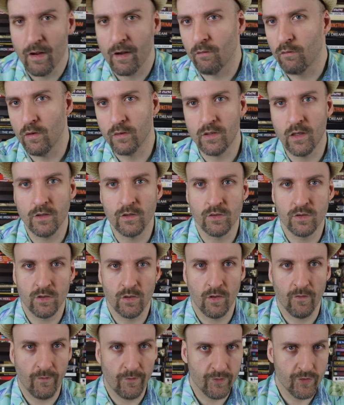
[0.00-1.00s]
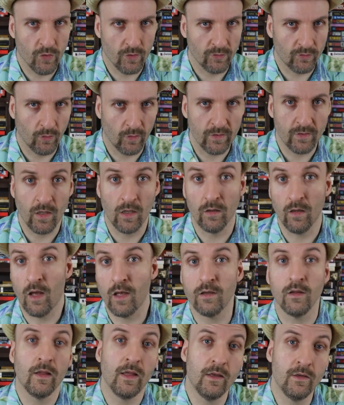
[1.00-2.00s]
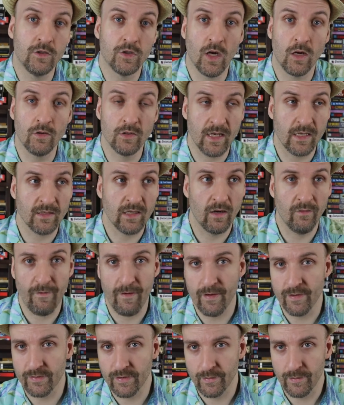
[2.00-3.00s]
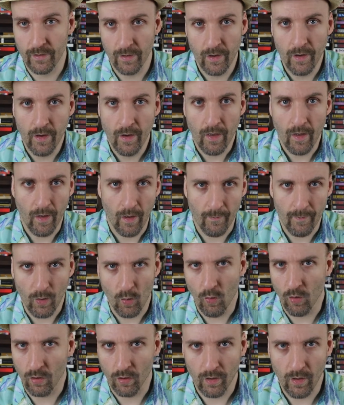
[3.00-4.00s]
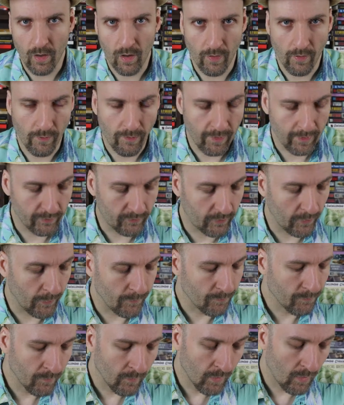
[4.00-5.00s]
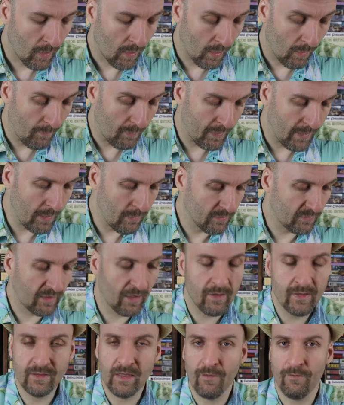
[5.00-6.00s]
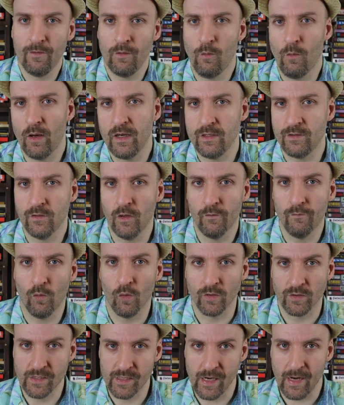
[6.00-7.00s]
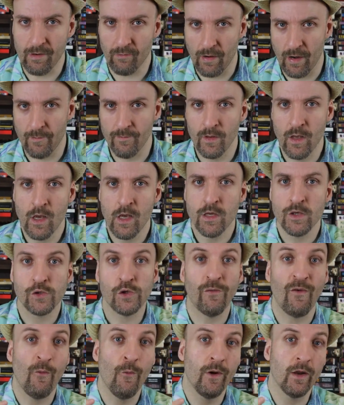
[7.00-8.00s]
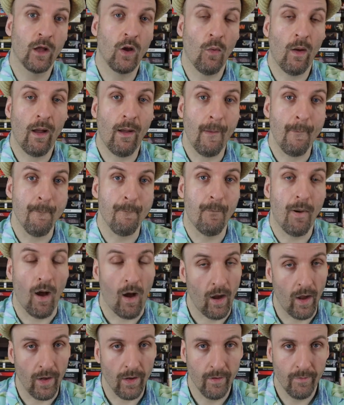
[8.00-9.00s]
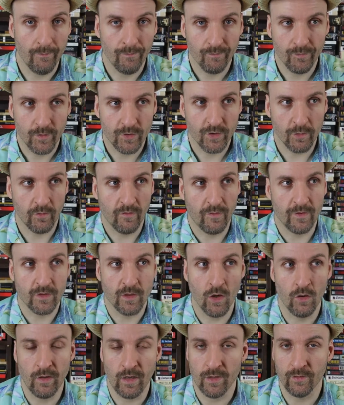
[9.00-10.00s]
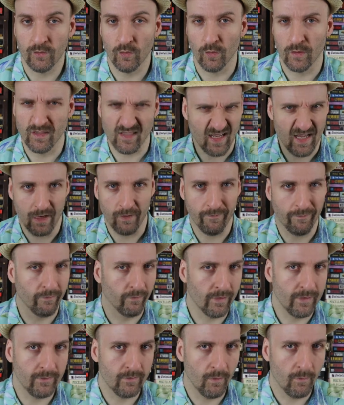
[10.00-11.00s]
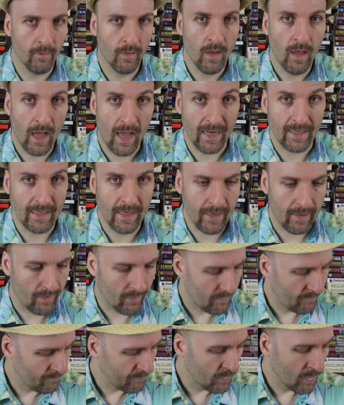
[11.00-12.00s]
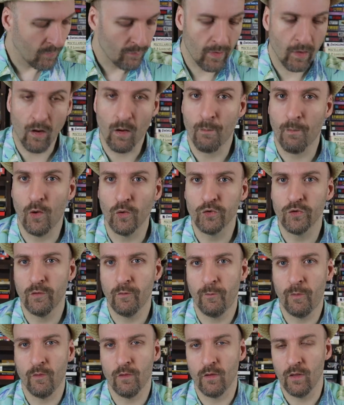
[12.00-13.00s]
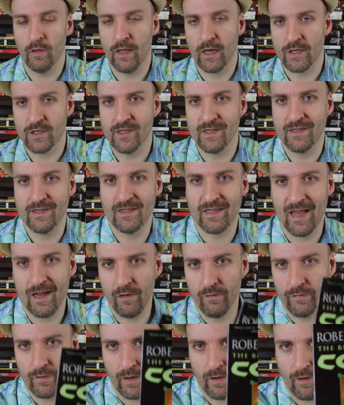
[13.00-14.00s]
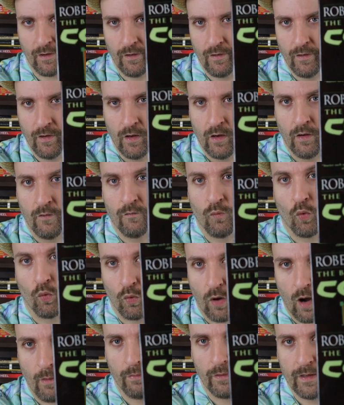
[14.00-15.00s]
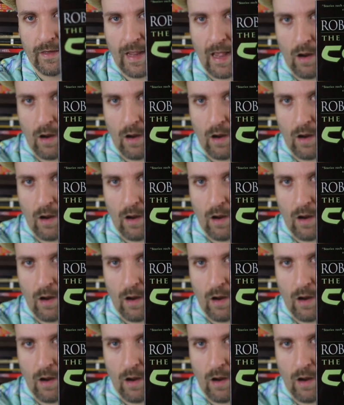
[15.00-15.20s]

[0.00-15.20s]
writer, wrote tons of short stories and in genres outside of fantasy, um, horror and other things too. Um, but he was he's definitely what he's known for today, right? So if I want to go out and buy some of his Conan stories and kind of read them, I can. There are multiple collections out there for Robert E.